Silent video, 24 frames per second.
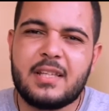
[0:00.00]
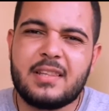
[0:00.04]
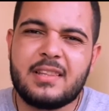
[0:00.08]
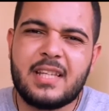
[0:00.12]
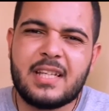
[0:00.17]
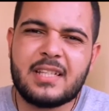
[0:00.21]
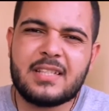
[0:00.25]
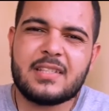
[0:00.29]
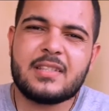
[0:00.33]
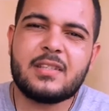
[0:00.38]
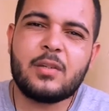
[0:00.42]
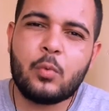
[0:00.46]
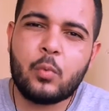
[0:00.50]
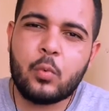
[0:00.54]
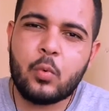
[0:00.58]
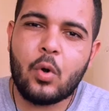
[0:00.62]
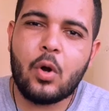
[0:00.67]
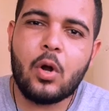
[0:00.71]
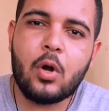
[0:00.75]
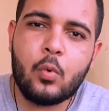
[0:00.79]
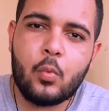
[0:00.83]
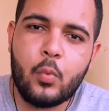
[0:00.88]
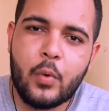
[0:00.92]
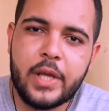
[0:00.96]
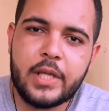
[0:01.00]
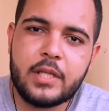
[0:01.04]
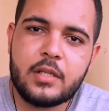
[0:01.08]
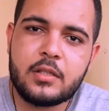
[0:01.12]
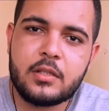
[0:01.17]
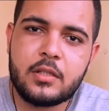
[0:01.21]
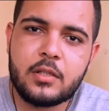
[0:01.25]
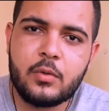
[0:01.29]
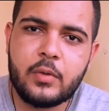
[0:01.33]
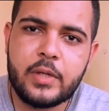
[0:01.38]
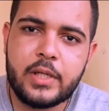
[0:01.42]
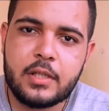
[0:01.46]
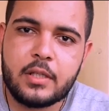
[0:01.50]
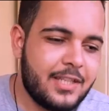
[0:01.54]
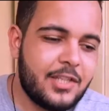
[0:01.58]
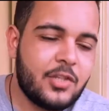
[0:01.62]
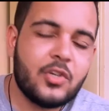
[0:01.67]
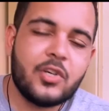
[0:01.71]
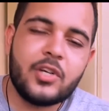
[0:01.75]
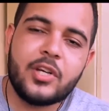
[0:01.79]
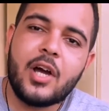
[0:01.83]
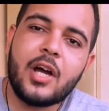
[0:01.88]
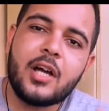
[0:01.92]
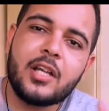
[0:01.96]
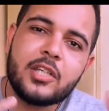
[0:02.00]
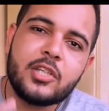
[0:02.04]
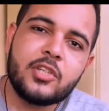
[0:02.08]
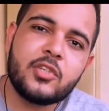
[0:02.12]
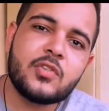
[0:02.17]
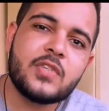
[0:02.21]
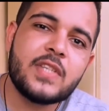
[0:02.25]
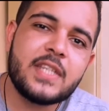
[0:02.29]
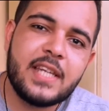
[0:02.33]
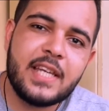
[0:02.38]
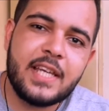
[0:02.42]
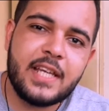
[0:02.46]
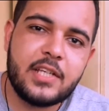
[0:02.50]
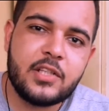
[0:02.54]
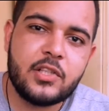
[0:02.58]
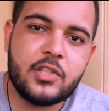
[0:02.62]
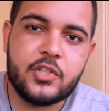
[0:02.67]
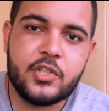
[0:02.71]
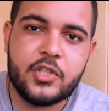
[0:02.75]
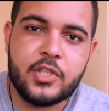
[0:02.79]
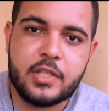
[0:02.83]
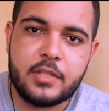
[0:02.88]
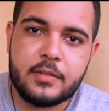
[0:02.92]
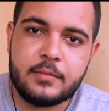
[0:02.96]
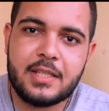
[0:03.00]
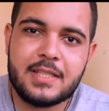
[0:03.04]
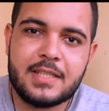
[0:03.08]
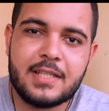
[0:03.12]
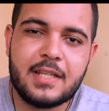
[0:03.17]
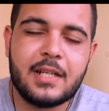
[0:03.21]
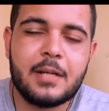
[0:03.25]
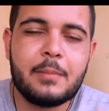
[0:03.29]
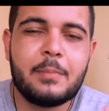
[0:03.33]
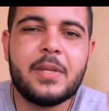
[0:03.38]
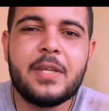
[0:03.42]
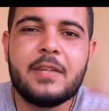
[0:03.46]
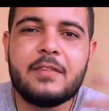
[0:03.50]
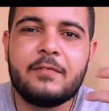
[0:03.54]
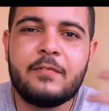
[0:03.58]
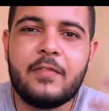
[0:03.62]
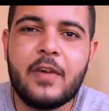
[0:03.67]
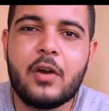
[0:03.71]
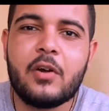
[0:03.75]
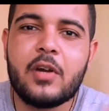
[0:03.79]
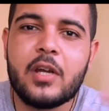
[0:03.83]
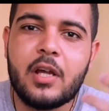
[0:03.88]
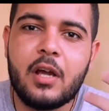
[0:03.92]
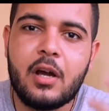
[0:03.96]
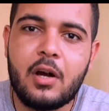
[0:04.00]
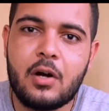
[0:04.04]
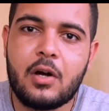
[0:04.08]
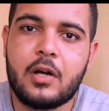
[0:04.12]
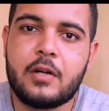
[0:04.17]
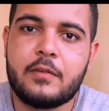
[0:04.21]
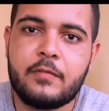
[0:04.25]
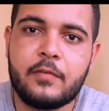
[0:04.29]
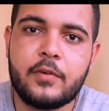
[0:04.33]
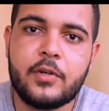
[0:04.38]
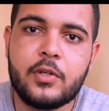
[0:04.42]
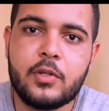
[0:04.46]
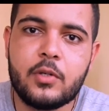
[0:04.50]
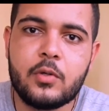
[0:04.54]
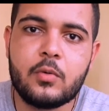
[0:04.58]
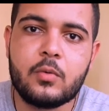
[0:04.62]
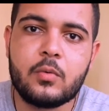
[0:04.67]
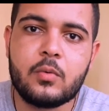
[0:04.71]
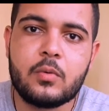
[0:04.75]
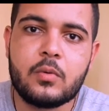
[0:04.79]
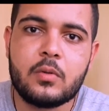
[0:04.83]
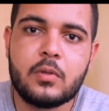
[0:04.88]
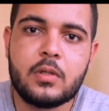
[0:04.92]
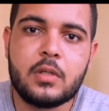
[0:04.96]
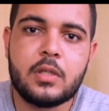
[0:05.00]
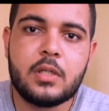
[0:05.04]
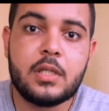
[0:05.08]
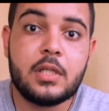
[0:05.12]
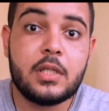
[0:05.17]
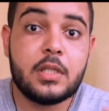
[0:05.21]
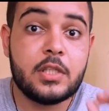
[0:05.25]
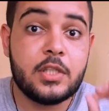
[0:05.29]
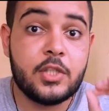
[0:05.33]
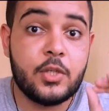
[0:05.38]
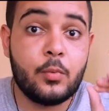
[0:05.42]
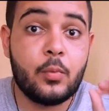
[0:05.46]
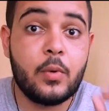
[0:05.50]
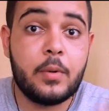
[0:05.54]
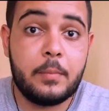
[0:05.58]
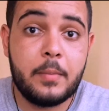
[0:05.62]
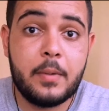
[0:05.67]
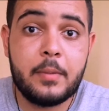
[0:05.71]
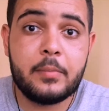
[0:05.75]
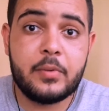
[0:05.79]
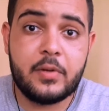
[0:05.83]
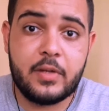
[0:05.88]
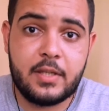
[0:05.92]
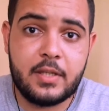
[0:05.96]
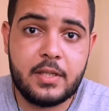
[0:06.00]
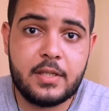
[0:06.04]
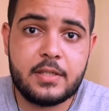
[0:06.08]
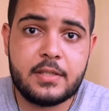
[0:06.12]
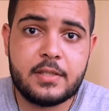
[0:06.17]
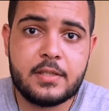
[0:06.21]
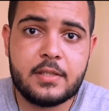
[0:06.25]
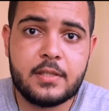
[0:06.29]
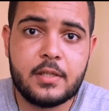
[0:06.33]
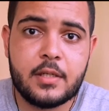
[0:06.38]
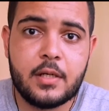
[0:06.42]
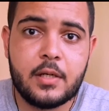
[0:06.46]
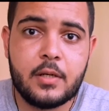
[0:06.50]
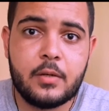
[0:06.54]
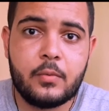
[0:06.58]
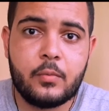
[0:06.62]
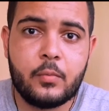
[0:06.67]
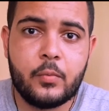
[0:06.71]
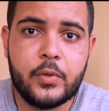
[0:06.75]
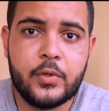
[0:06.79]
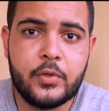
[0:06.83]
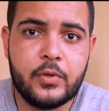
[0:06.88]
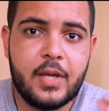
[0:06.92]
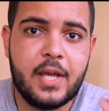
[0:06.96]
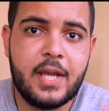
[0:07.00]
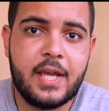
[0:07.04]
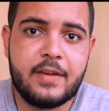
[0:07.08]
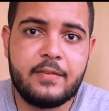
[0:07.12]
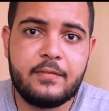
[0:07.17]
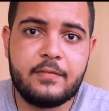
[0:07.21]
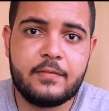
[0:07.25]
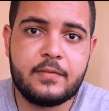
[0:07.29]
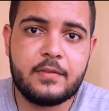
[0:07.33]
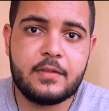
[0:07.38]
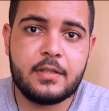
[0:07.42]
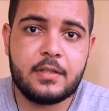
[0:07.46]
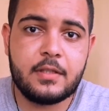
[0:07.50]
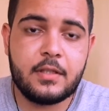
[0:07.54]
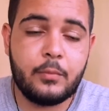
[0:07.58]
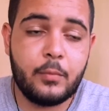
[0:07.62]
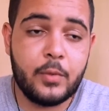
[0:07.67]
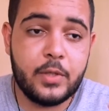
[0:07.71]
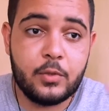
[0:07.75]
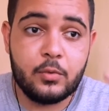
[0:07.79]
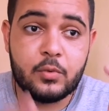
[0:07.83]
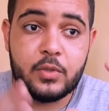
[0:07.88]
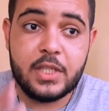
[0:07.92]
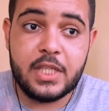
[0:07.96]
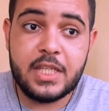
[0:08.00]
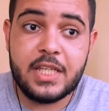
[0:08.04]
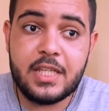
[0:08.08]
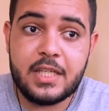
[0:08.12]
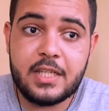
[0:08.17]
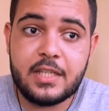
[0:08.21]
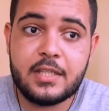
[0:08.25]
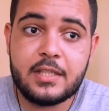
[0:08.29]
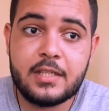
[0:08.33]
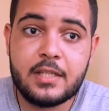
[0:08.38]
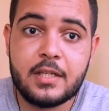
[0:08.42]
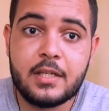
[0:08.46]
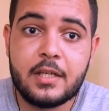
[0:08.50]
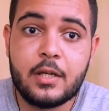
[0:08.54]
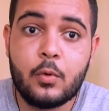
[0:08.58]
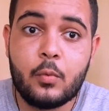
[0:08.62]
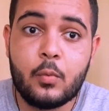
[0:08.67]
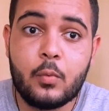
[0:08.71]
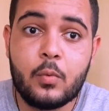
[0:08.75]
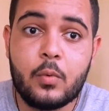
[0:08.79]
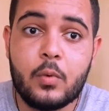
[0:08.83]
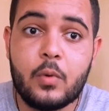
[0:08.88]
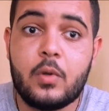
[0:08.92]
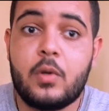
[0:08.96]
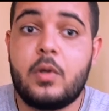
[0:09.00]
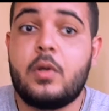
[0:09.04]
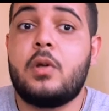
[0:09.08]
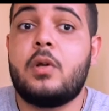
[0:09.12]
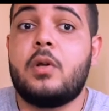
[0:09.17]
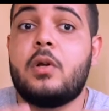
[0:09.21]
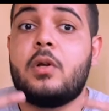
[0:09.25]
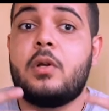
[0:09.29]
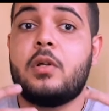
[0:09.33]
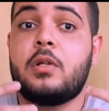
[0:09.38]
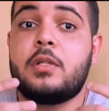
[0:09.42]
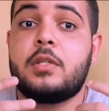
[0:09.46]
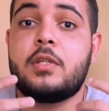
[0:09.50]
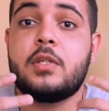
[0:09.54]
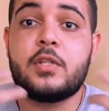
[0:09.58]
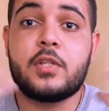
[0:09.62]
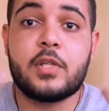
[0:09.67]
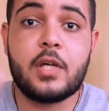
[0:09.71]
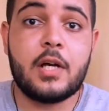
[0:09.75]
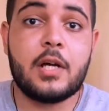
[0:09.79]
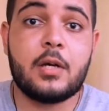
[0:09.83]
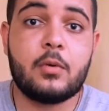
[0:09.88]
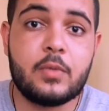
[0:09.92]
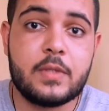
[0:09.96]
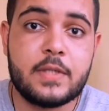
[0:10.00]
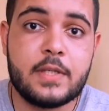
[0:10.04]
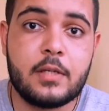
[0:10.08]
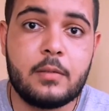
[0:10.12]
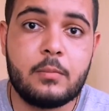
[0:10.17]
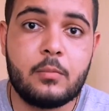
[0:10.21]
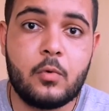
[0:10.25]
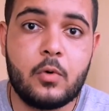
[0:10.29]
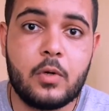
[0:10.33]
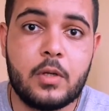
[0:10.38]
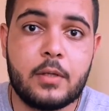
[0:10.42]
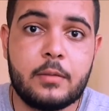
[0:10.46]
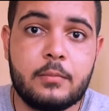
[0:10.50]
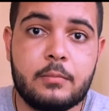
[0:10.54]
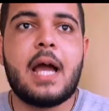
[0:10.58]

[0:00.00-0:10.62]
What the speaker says: That's the wrong way to do it. You're not using energy. It's gonna be very hard for you to remember this when you need to talk with someone.